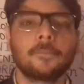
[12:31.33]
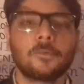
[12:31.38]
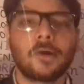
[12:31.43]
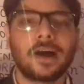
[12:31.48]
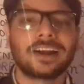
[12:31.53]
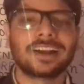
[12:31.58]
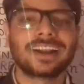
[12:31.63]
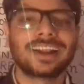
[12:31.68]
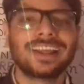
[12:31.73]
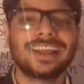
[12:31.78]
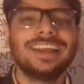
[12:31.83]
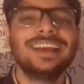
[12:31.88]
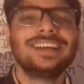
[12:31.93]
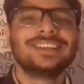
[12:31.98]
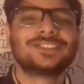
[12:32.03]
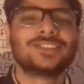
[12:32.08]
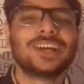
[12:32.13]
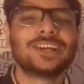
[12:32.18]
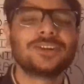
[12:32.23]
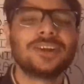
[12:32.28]
what?
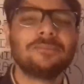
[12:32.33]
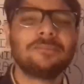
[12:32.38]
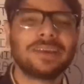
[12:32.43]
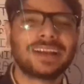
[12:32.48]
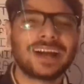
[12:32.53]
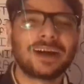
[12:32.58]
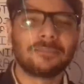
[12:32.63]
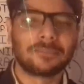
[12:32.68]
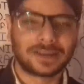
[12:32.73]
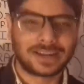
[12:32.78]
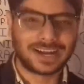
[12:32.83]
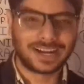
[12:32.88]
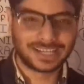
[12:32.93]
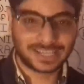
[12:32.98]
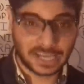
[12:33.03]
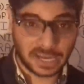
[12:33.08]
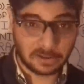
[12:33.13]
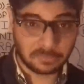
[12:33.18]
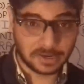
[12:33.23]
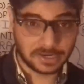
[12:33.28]
So it will become
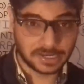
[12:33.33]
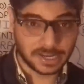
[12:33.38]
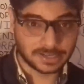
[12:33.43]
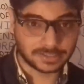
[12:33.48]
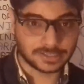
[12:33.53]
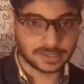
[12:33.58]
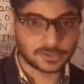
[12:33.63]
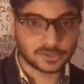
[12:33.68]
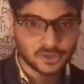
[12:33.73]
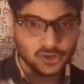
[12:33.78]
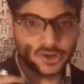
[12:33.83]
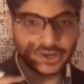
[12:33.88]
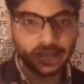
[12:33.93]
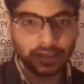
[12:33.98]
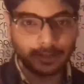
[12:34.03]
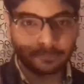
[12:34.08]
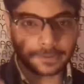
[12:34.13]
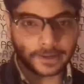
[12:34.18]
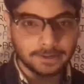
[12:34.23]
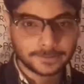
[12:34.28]
concave in nature. So
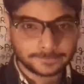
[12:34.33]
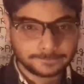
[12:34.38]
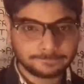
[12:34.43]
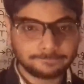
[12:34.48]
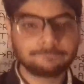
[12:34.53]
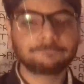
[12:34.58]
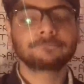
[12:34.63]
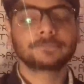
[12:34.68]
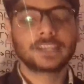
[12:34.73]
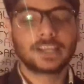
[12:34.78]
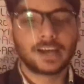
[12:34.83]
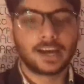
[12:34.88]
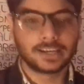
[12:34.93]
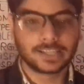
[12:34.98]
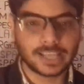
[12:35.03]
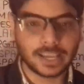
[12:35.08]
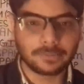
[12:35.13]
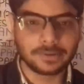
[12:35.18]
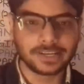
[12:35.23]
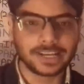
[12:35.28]
you remember
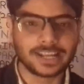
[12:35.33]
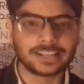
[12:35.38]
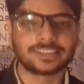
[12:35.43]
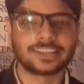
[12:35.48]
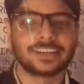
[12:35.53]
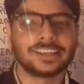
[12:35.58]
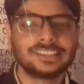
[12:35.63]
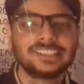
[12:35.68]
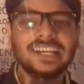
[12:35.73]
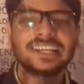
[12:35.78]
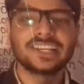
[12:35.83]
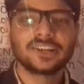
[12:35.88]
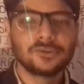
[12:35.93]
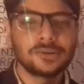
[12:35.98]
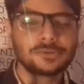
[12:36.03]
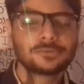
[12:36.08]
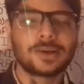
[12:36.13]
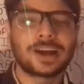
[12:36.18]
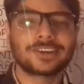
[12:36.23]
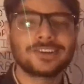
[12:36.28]
concave in nature. Result
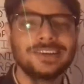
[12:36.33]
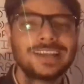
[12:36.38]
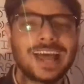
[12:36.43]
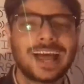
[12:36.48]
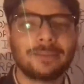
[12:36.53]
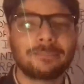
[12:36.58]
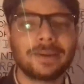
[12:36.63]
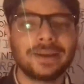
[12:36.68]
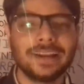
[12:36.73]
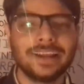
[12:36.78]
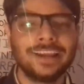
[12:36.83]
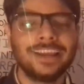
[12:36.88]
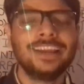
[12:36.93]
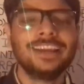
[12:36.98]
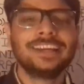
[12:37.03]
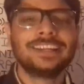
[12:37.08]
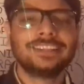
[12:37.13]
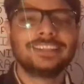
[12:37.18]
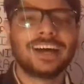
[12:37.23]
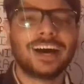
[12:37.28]
means what will happen?
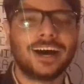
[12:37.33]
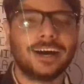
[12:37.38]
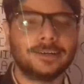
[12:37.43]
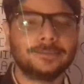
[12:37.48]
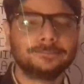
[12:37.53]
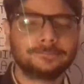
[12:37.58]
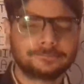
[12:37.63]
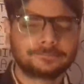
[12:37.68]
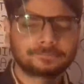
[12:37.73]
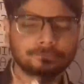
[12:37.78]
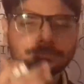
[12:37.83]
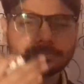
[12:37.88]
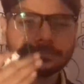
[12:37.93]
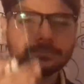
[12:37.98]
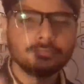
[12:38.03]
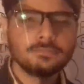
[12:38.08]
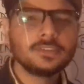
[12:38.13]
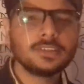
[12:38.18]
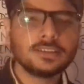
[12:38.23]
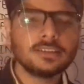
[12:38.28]
The
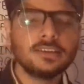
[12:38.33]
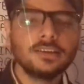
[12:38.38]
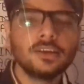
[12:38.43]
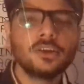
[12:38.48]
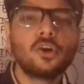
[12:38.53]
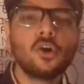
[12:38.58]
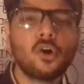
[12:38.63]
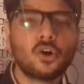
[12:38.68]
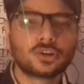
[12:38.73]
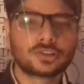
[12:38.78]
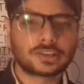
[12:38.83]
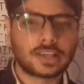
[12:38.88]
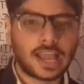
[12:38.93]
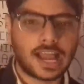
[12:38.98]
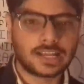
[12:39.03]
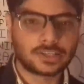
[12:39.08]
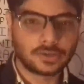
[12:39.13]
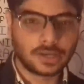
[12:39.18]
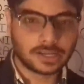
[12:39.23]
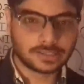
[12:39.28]
course
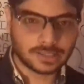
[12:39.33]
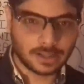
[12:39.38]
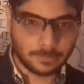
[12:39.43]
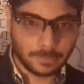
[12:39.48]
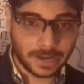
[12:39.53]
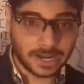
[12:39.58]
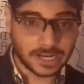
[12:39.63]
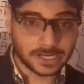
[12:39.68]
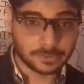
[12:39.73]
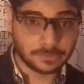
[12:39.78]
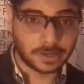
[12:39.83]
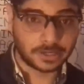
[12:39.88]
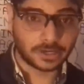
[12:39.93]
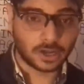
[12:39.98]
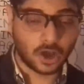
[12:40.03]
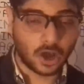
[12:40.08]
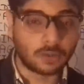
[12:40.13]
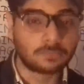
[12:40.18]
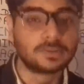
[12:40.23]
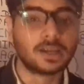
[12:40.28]
as well as the
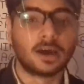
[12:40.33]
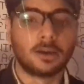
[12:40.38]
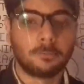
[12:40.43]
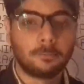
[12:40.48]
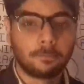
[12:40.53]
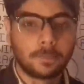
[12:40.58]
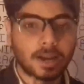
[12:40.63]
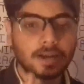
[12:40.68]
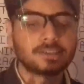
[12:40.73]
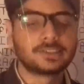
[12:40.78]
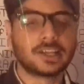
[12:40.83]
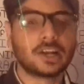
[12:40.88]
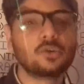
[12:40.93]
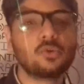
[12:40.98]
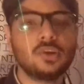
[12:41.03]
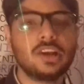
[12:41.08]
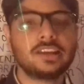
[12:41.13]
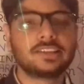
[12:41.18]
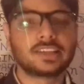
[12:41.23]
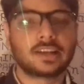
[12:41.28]
management of the blood
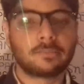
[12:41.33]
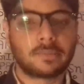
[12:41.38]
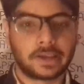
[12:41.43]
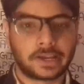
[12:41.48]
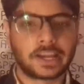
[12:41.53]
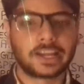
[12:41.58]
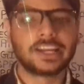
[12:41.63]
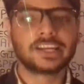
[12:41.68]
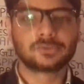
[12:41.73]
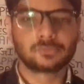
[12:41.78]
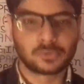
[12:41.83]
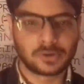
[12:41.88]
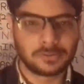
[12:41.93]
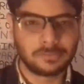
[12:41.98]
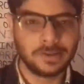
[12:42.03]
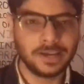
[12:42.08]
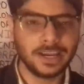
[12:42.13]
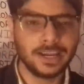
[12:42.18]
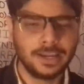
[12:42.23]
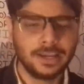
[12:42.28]
circulation mechanism
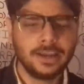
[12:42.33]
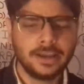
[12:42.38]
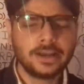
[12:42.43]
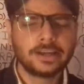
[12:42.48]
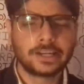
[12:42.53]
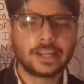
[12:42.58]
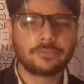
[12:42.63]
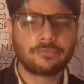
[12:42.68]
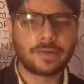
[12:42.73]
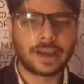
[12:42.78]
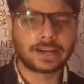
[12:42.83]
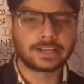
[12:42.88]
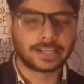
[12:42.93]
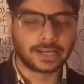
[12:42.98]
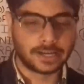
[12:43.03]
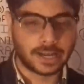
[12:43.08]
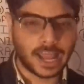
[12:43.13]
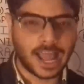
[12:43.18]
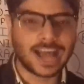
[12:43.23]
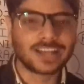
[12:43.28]
will be
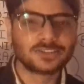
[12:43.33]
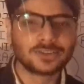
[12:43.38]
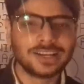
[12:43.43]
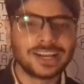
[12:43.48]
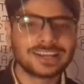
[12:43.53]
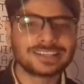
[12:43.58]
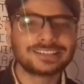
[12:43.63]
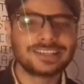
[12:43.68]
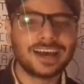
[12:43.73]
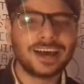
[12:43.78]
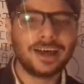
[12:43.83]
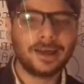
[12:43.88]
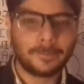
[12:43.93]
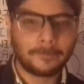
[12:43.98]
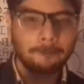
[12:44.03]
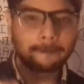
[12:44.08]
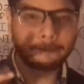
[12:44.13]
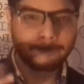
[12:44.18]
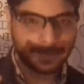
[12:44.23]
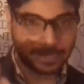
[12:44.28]
defective as well as the
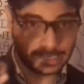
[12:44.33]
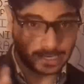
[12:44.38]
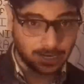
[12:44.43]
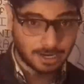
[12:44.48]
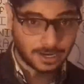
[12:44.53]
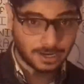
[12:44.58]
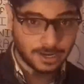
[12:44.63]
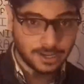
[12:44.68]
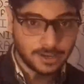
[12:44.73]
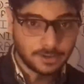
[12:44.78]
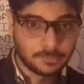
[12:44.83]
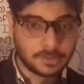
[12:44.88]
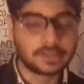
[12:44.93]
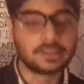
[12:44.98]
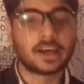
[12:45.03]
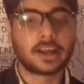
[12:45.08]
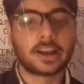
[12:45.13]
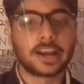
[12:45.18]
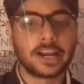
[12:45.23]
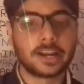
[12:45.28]
here
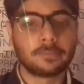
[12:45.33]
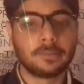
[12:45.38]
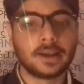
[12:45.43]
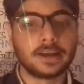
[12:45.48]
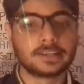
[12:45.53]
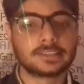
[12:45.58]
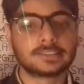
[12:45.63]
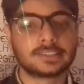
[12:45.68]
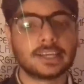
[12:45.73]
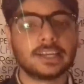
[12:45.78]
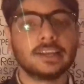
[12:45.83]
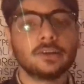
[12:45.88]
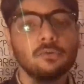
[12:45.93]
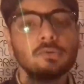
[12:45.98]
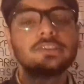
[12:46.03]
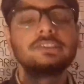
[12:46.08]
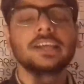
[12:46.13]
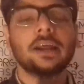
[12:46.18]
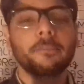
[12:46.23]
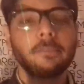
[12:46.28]
in the red blood cell
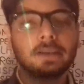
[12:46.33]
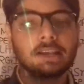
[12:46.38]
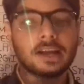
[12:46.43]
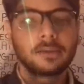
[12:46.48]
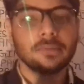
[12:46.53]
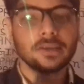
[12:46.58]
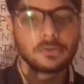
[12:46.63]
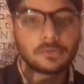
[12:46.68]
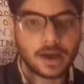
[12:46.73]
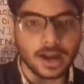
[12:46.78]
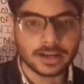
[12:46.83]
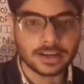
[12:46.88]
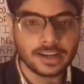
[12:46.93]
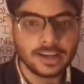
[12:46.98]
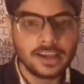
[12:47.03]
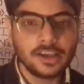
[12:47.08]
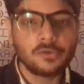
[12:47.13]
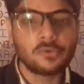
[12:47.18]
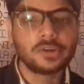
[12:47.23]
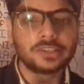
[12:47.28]
which are becoming what?
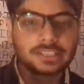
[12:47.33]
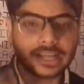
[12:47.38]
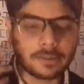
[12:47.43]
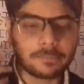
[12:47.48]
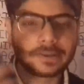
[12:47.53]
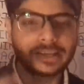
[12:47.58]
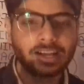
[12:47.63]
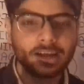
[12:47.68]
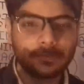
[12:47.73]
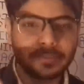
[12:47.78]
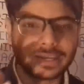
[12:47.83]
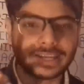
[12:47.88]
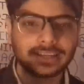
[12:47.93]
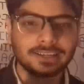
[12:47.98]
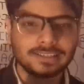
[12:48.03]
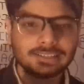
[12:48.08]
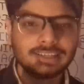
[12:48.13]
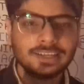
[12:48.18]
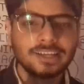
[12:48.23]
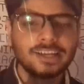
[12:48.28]
Which are
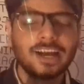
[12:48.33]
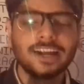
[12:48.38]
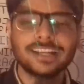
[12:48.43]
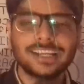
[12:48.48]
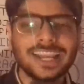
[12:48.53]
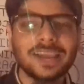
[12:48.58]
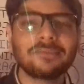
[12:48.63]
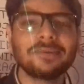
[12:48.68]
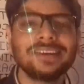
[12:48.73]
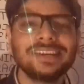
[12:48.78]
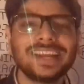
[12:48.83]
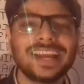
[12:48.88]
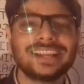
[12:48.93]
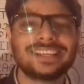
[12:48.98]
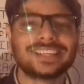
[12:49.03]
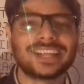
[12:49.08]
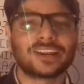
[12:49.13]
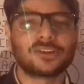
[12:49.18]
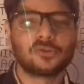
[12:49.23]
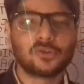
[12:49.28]
becoming concave in
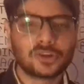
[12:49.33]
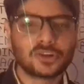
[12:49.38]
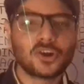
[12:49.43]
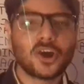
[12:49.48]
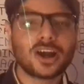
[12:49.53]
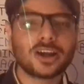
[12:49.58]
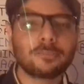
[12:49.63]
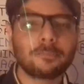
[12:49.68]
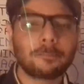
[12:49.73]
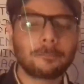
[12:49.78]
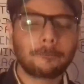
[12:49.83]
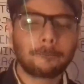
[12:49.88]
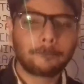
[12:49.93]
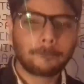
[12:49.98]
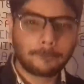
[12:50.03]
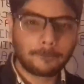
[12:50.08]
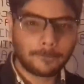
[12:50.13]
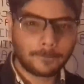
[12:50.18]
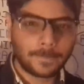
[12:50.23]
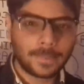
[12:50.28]
nature could not
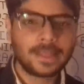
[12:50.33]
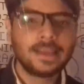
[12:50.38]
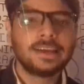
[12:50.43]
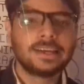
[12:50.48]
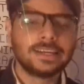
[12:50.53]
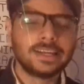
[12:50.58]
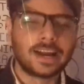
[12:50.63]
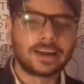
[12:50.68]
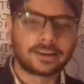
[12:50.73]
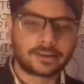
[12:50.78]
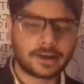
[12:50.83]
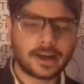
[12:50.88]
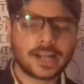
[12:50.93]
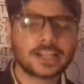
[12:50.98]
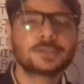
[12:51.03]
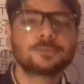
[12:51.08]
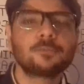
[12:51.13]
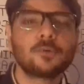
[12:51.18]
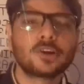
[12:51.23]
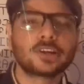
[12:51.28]
here
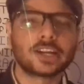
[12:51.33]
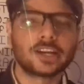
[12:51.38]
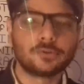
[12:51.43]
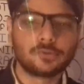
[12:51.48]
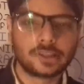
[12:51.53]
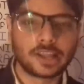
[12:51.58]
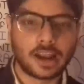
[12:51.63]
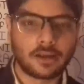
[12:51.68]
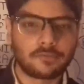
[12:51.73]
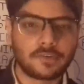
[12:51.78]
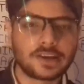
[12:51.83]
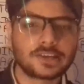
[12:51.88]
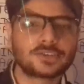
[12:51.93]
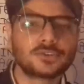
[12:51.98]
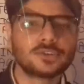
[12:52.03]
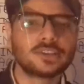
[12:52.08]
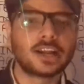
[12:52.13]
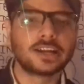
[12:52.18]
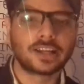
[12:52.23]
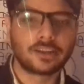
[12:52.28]
transported with
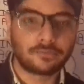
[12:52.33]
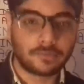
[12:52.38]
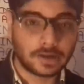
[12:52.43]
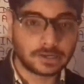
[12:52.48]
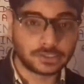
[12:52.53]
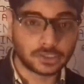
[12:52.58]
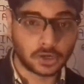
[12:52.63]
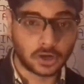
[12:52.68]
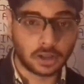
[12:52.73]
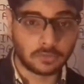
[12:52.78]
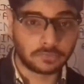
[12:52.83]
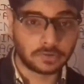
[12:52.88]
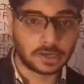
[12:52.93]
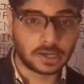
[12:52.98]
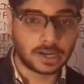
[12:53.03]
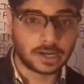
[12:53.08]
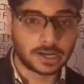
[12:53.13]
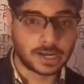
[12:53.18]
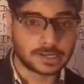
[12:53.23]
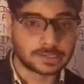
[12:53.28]
reference to the different
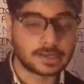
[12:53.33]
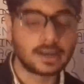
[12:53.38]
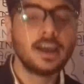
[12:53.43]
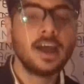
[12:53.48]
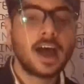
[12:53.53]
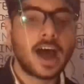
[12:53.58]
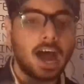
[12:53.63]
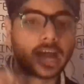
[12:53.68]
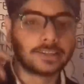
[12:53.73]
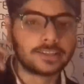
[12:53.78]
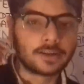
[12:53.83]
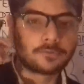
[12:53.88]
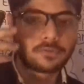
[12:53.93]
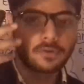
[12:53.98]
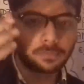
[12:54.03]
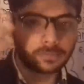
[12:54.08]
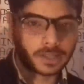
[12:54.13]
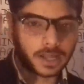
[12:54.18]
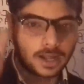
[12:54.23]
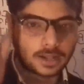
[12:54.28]
geographical regions either
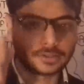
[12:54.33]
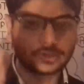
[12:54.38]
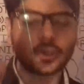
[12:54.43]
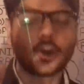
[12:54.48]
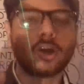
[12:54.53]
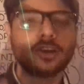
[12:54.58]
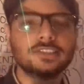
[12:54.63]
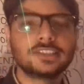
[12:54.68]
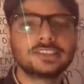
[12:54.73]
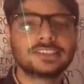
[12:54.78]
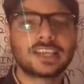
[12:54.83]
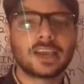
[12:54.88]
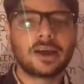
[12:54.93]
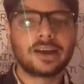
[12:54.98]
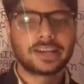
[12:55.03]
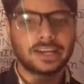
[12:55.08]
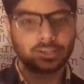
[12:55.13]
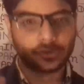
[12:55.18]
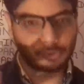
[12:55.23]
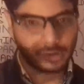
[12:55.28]
from the thoracic
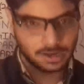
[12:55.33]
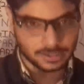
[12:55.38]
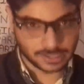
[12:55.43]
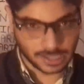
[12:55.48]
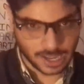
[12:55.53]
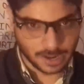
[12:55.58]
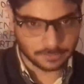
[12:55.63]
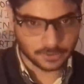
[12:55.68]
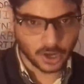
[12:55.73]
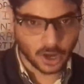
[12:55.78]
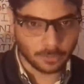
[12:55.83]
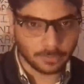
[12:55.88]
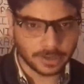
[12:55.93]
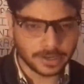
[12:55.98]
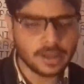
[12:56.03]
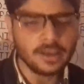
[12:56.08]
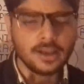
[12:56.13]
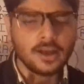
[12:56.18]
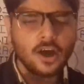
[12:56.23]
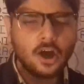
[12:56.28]
cavity towards
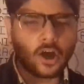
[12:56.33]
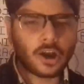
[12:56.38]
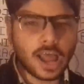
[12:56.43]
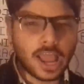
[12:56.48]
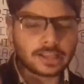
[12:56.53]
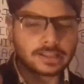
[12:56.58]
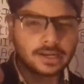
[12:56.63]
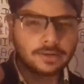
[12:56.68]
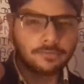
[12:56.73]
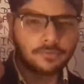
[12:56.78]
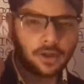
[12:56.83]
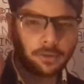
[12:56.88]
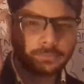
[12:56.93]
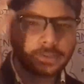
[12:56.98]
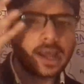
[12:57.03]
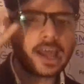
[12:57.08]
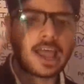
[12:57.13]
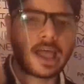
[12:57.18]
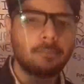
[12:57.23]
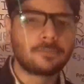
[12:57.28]
abdomen or either
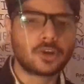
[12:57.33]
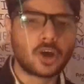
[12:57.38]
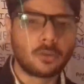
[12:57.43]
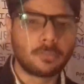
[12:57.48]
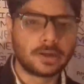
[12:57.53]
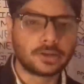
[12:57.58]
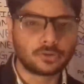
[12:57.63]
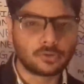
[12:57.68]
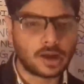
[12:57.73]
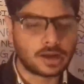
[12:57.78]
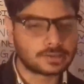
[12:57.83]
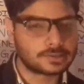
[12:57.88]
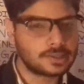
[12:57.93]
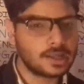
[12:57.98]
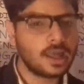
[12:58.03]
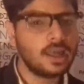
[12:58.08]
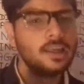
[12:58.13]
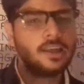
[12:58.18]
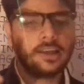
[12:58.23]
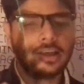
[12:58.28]
from the abdomen towards
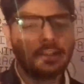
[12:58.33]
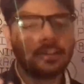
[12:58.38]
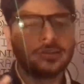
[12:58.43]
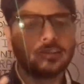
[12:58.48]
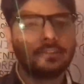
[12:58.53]
the